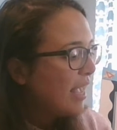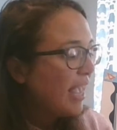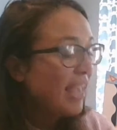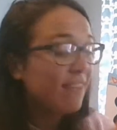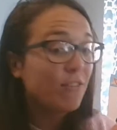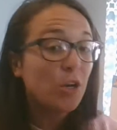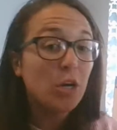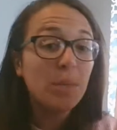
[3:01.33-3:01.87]

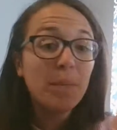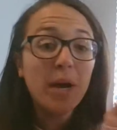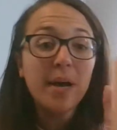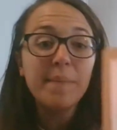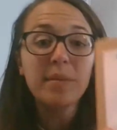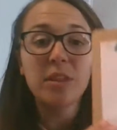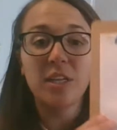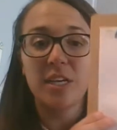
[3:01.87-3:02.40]
if your
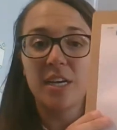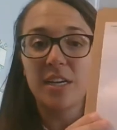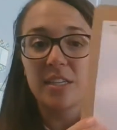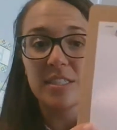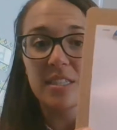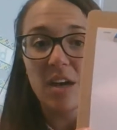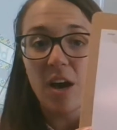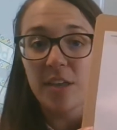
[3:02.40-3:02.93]
mom
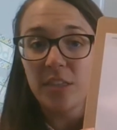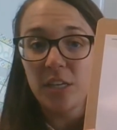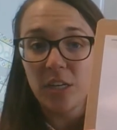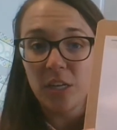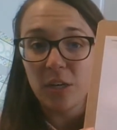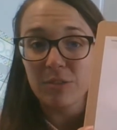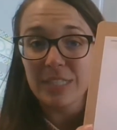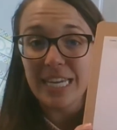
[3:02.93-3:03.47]
looks on the
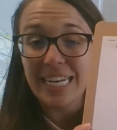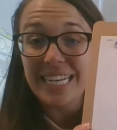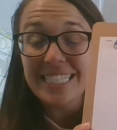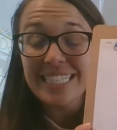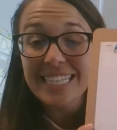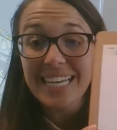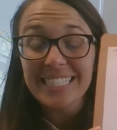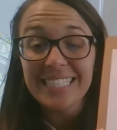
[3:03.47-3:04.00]
news and it
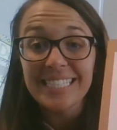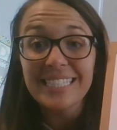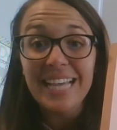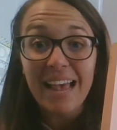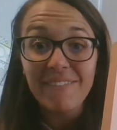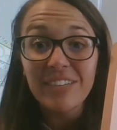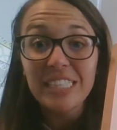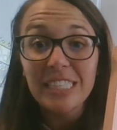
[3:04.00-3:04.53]
says
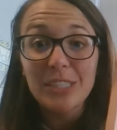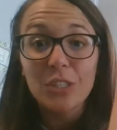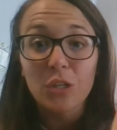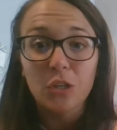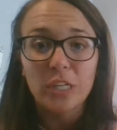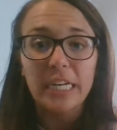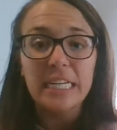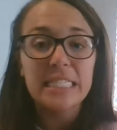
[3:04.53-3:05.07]
70
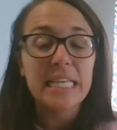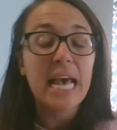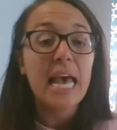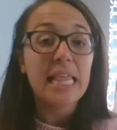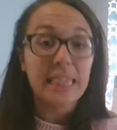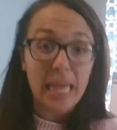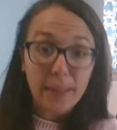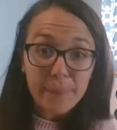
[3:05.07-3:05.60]
degrees,
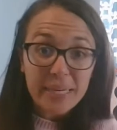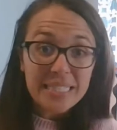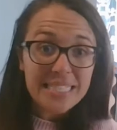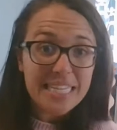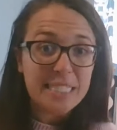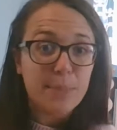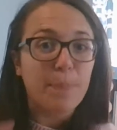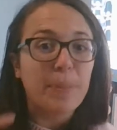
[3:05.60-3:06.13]
that means
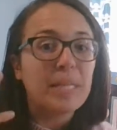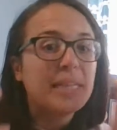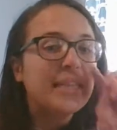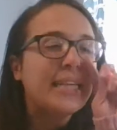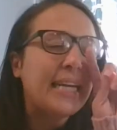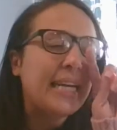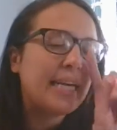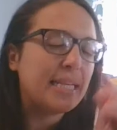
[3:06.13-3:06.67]
it's
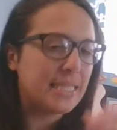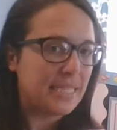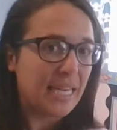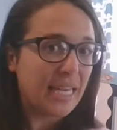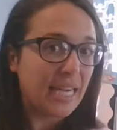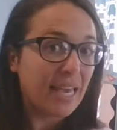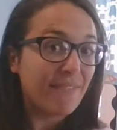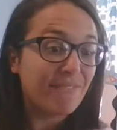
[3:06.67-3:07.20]

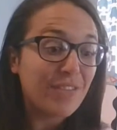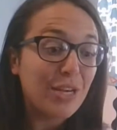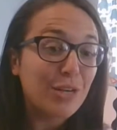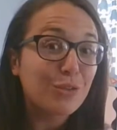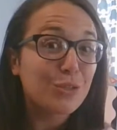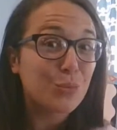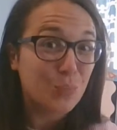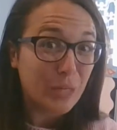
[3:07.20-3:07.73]
pleasing. It
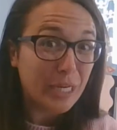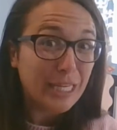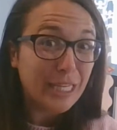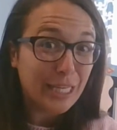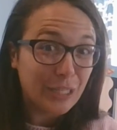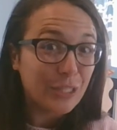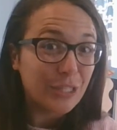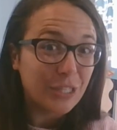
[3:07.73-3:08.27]
feels
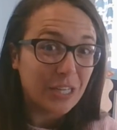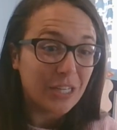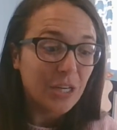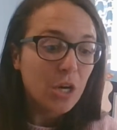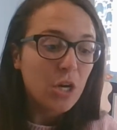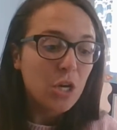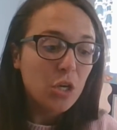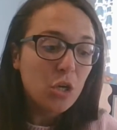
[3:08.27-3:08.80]
really good.
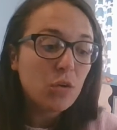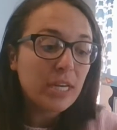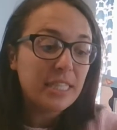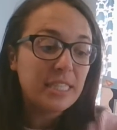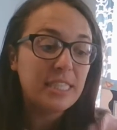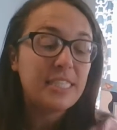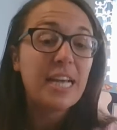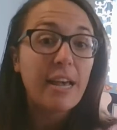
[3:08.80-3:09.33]
You
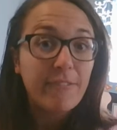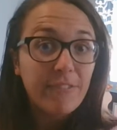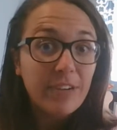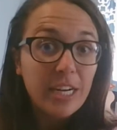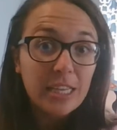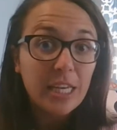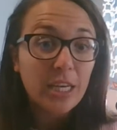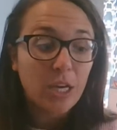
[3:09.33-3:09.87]
can
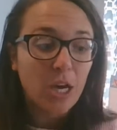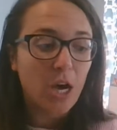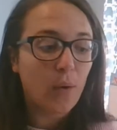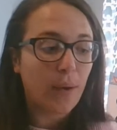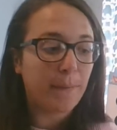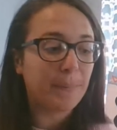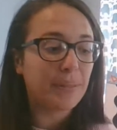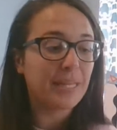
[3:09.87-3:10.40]
definitely go
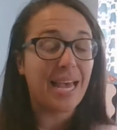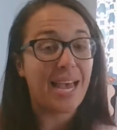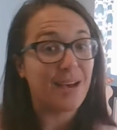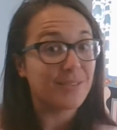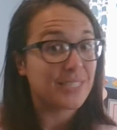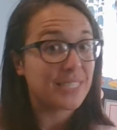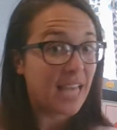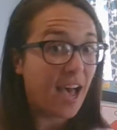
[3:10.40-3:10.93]
and play
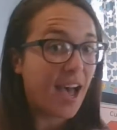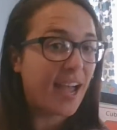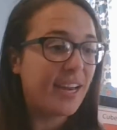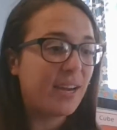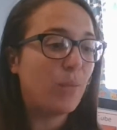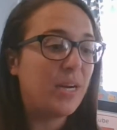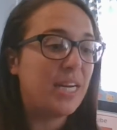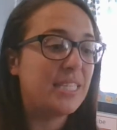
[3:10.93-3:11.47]

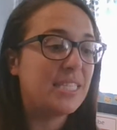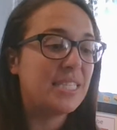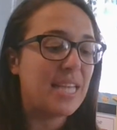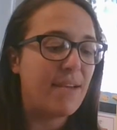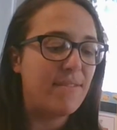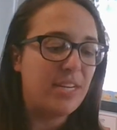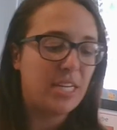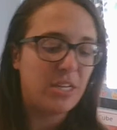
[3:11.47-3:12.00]
outside when it's
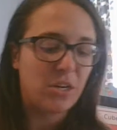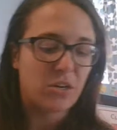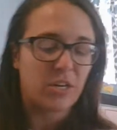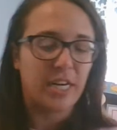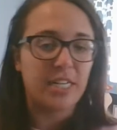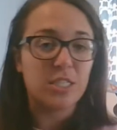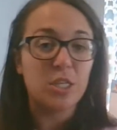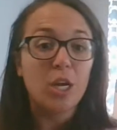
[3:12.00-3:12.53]
70
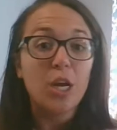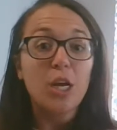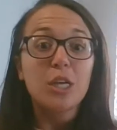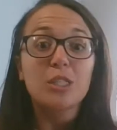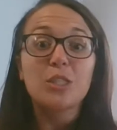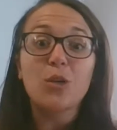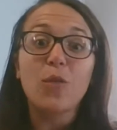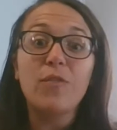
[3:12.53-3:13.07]
degrees.
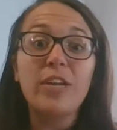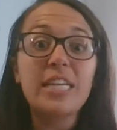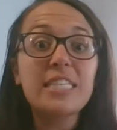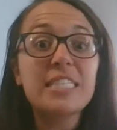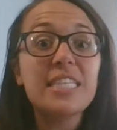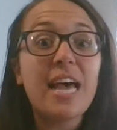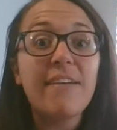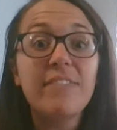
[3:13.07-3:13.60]
So if it
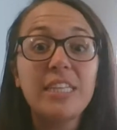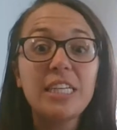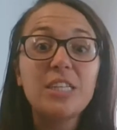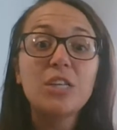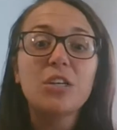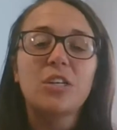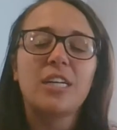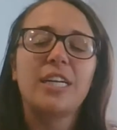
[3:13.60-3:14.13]
is 70
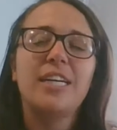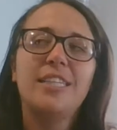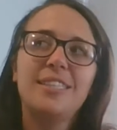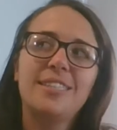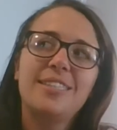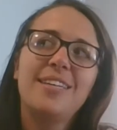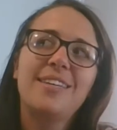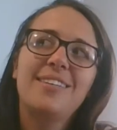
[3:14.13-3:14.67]

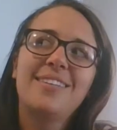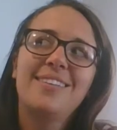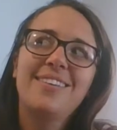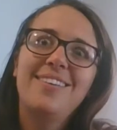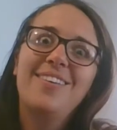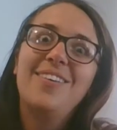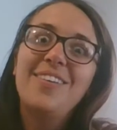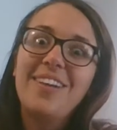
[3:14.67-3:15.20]
degrees,
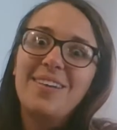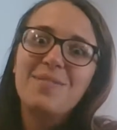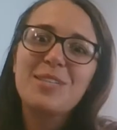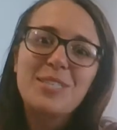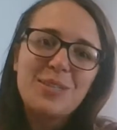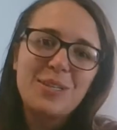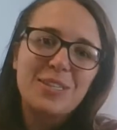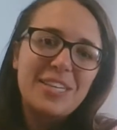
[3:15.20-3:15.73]
hold on,
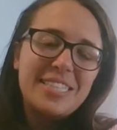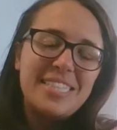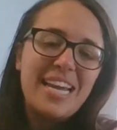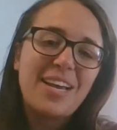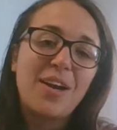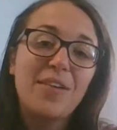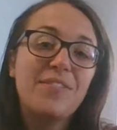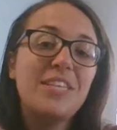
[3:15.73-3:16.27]
Miss Sarah's going to
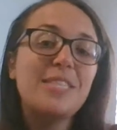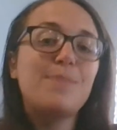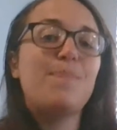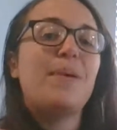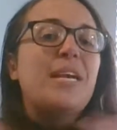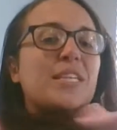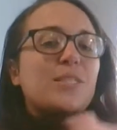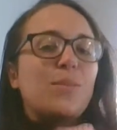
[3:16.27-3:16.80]
take off this
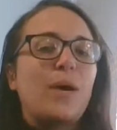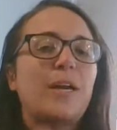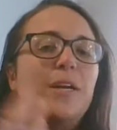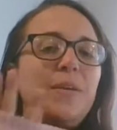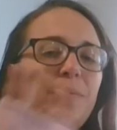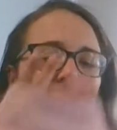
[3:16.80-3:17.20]
big sweater.